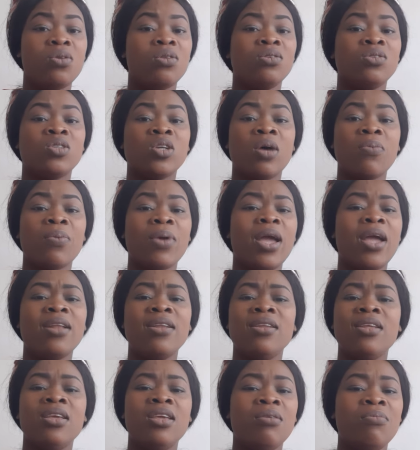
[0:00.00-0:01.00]
Drop
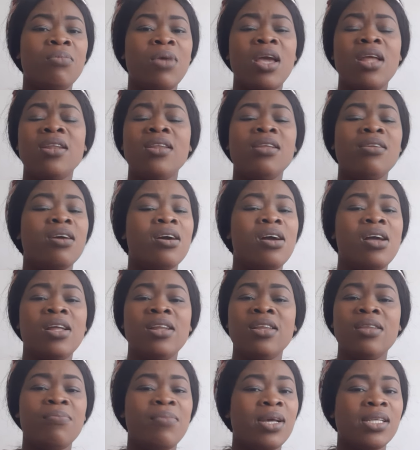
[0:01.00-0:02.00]
any
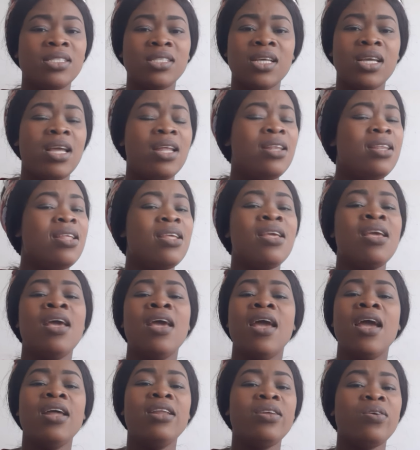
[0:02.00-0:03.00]
message,
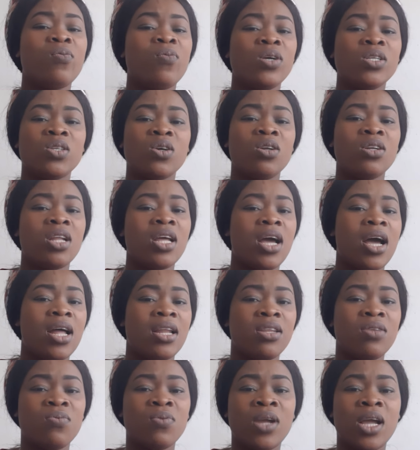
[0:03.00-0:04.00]
any question there,
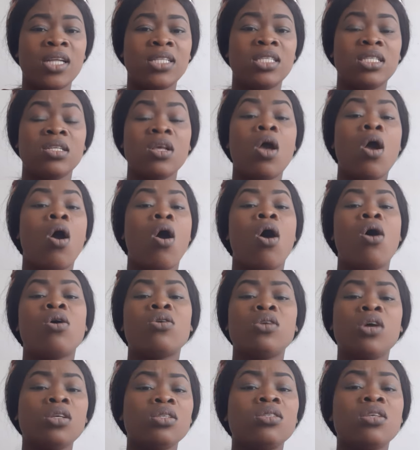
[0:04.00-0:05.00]
and you'll get it. Or
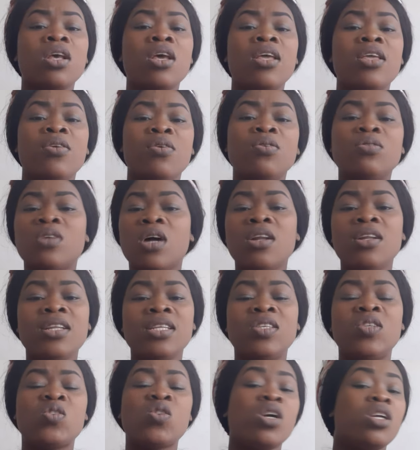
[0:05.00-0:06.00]
just, you don't
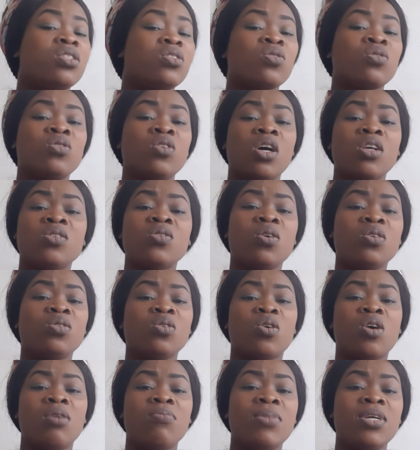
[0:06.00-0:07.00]
need stress, just go
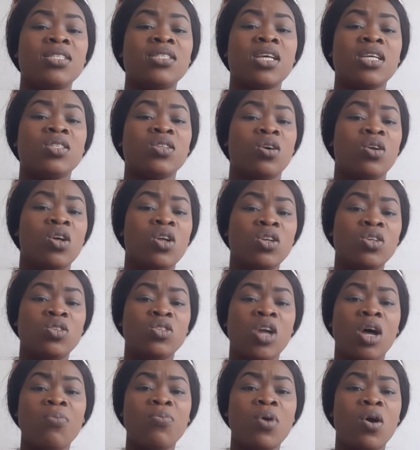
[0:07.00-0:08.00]
to comment section,
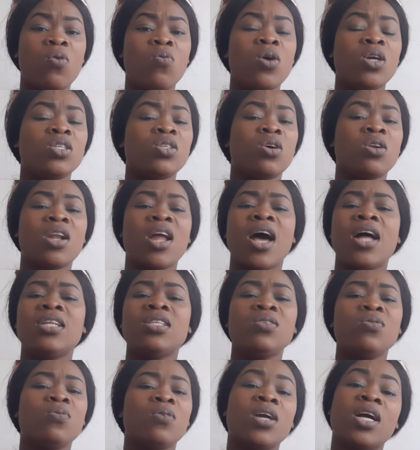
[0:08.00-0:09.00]
drop your question,
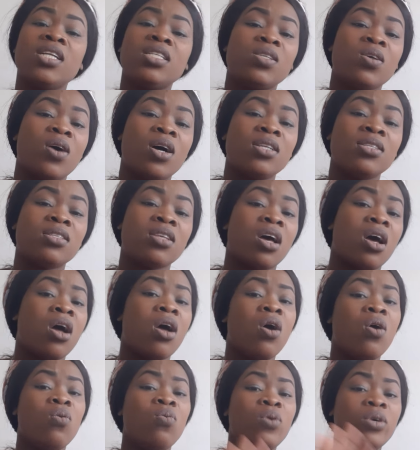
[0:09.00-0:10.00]
and you'll get your answer
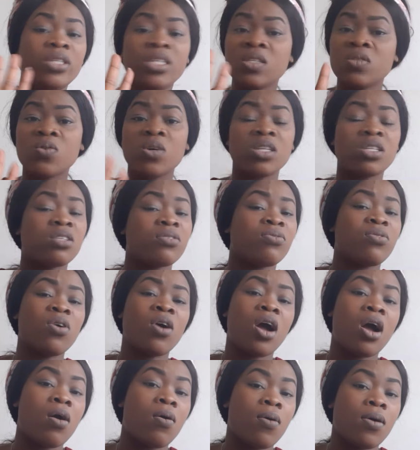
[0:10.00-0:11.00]
within
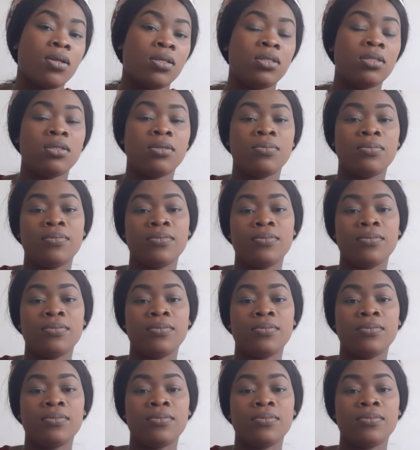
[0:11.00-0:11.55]
24 hours.